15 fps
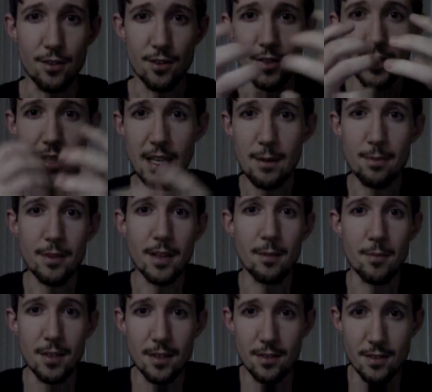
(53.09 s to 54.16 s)
You're going to keep it
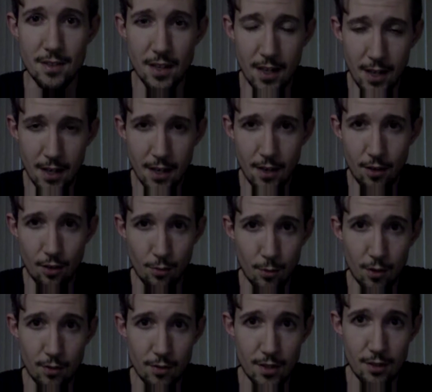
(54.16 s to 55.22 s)
in because
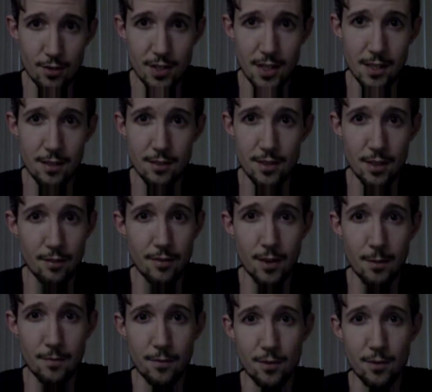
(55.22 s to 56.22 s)
hormonally you're setting yourself up